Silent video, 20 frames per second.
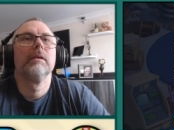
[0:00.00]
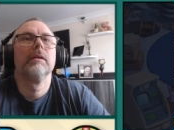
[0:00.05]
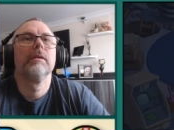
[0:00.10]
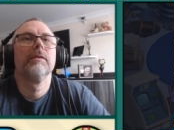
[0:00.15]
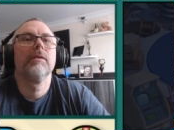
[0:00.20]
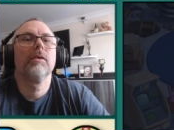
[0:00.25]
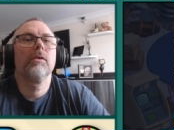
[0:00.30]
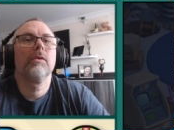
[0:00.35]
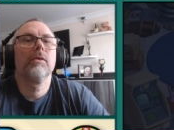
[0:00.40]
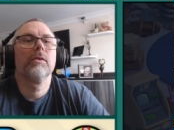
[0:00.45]

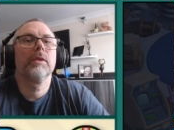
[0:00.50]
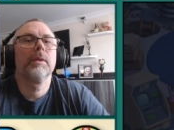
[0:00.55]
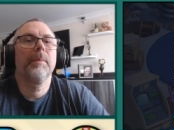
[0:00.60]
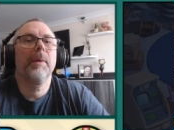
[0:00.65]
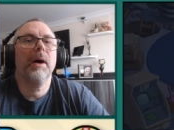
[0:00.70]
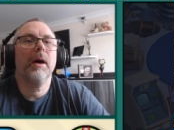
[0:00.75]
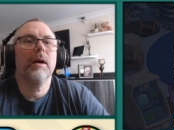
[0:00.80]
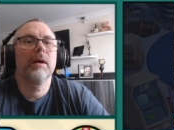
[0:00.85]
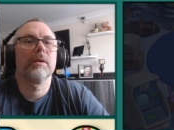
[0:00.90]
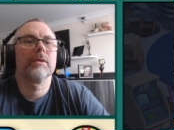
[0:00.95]
for the
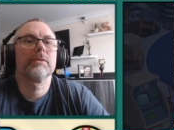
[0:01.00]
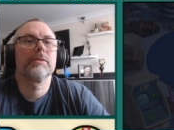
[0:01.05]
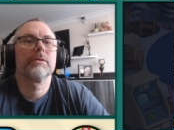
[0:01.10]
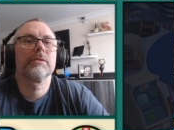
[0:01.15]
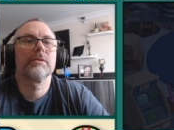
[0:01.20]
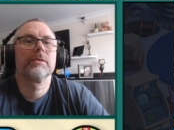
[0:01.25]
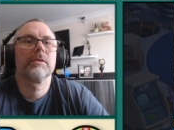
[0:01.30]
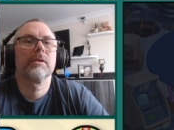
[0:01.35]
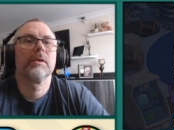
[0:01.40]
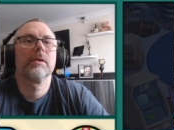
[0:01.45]

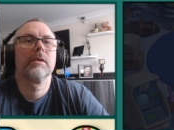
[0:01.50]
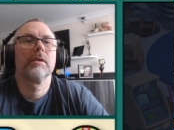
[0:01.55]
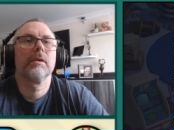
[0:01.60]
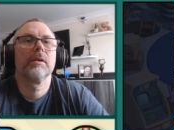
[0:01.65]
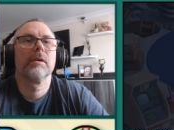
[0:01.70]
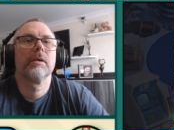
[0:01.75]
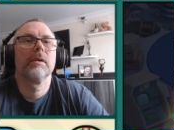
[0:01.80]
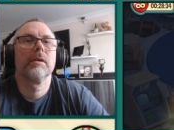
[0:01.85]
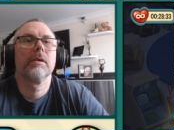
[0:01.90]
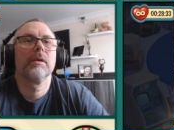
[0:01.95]
pass.
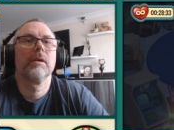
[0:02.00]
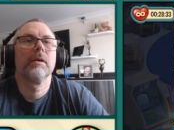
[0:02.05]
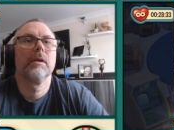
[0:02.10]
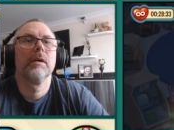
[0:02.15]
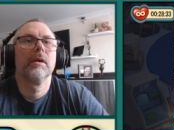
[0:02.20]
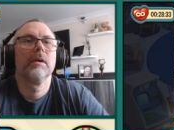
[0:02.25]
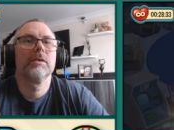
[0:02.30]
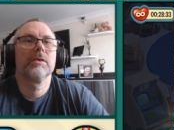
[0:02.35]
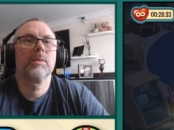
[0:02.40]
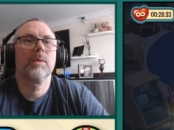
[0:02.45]

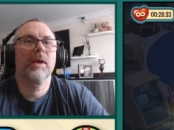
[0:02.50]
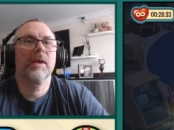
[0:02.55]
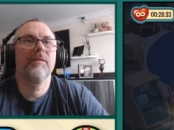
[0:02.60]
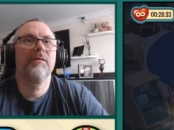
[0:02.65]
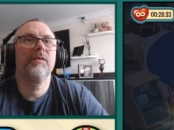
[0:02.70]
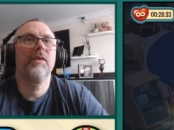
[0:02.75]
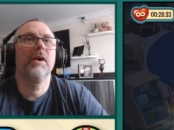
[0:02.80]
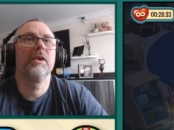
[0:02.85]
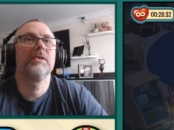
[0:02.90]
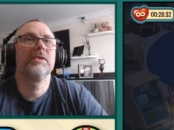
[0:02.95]
So we get
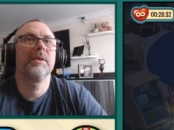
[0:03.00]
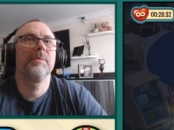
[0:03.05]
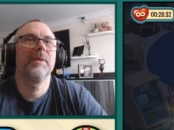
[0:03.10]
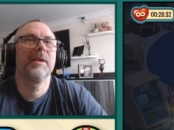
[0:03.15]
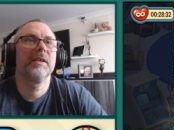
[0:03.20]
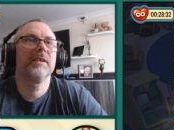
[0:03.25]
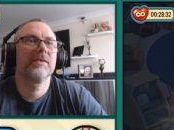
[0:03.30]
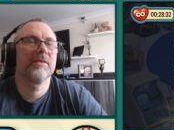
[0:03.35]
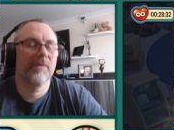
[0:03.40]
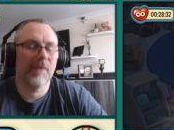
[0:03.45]
30
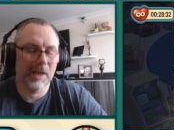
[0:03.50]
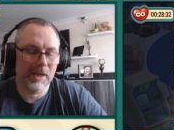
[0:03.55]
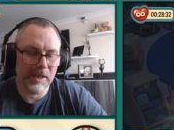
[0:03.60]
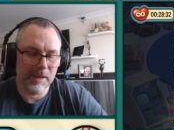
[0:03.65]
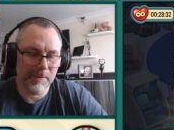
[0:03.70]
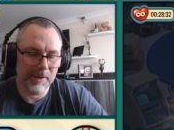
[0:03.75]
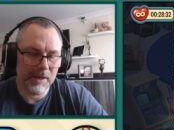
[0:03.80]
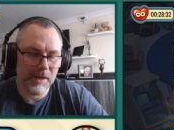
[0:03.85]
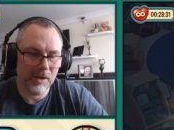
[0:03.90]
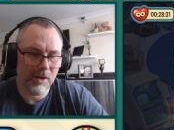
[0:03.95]
minutes of
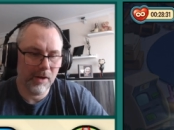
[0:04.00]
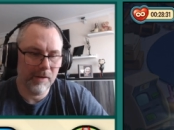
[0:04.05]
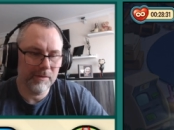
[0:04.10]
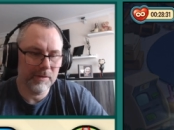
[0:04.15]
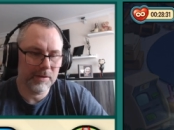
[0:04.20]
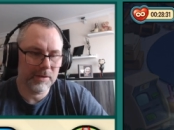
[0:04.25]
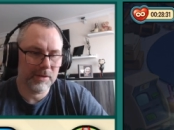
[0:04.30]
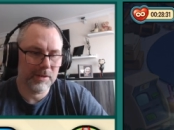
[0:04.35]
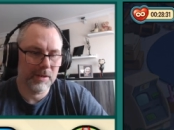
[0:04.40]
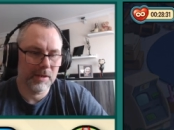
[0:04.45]
unlimited
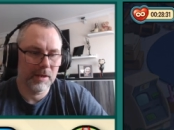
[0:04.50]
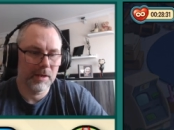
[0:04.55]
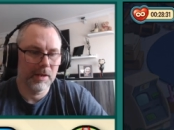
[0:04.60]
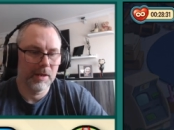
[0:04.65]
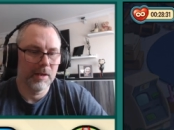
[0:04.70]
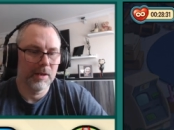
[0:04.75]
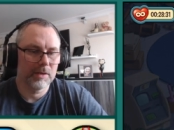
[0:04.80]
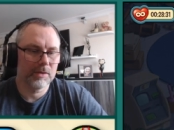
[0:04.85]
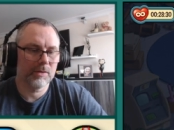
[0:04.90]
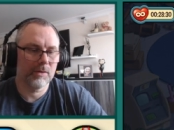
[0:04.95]
lives.
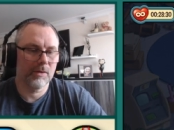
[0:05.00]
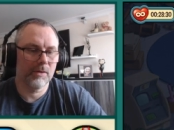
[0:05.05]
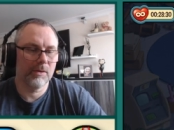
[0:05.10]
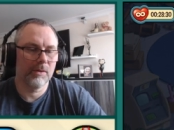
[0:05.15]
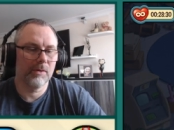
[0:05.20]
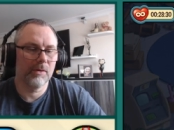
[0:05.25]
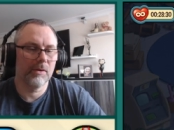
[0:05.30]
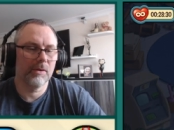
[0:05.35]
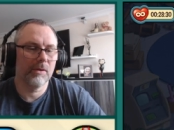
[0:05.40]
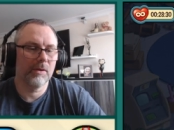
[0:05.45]

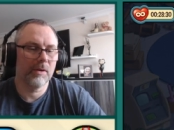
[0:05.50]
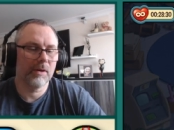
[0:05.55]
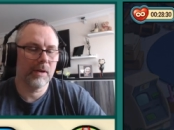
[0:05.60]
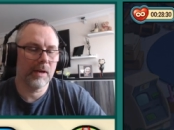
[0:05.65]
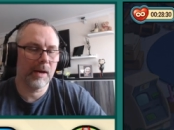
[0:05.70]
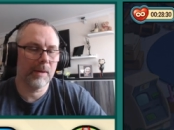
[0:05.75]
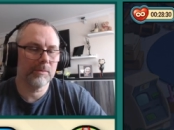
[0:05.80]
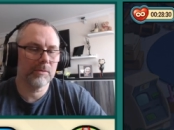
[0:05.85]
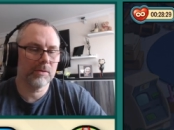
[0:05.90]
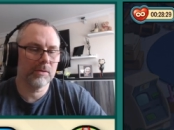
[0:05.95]
So
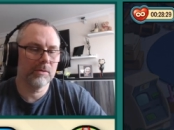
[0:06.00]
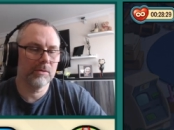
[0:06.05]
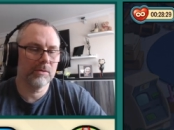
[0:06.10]
up to